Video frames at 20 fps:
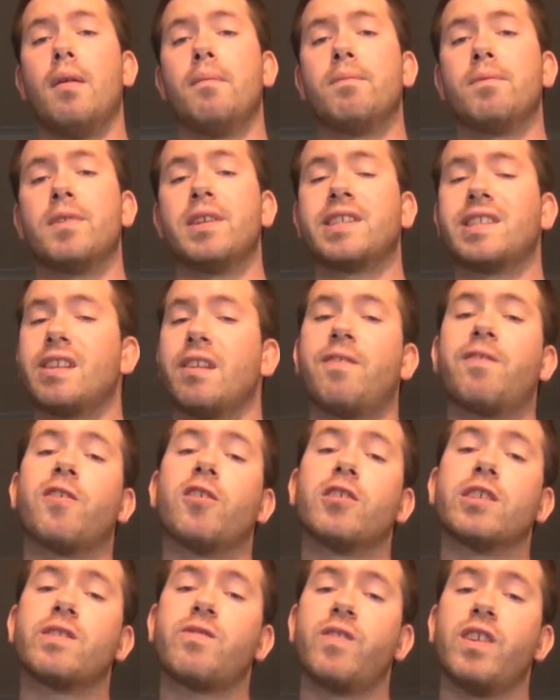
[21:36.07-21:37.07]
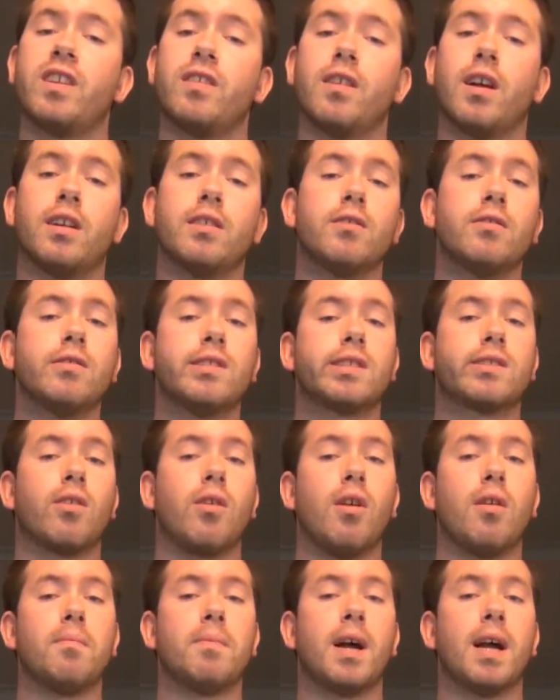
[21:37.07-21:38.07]
This is the first video I used
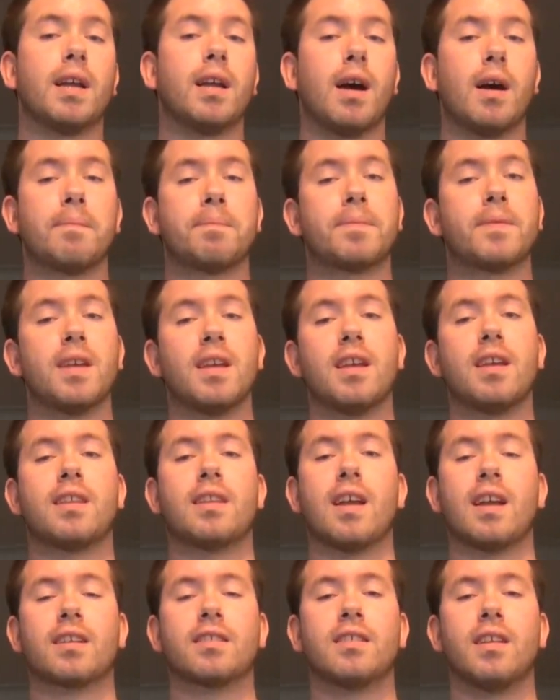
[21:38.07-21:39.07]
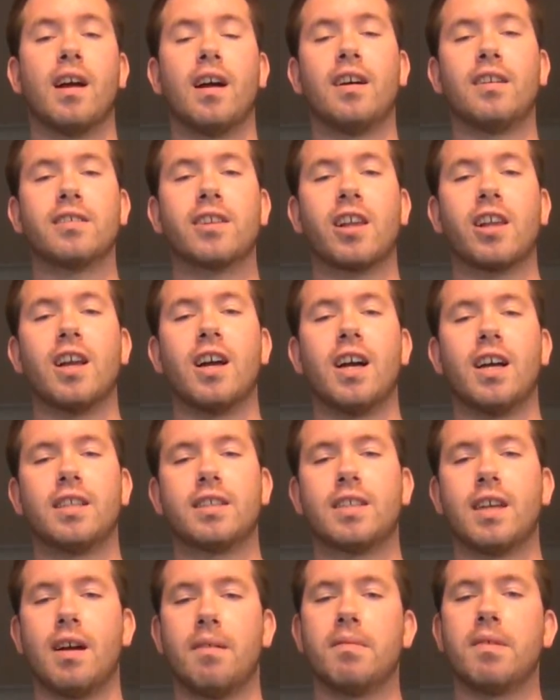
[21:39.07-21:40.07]
all my updated technology on.
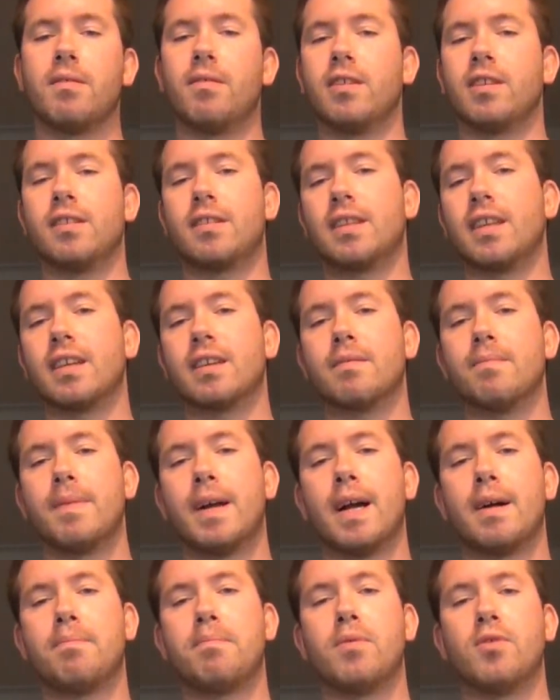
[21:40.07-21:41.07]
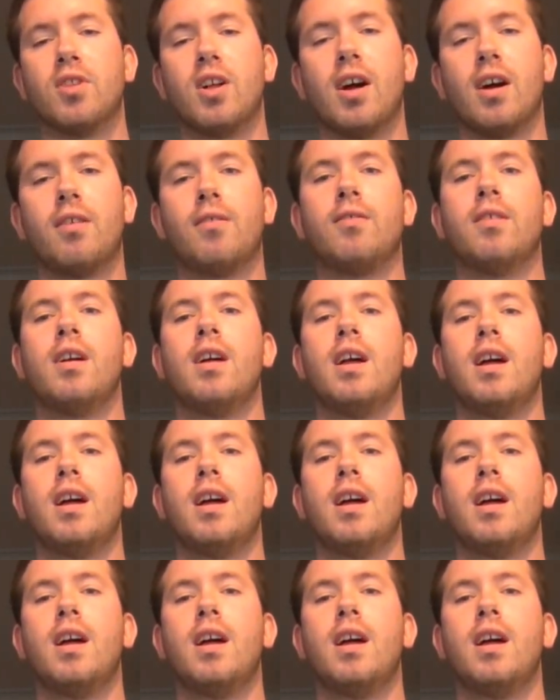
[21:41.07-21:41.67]
Tell me what you think about below.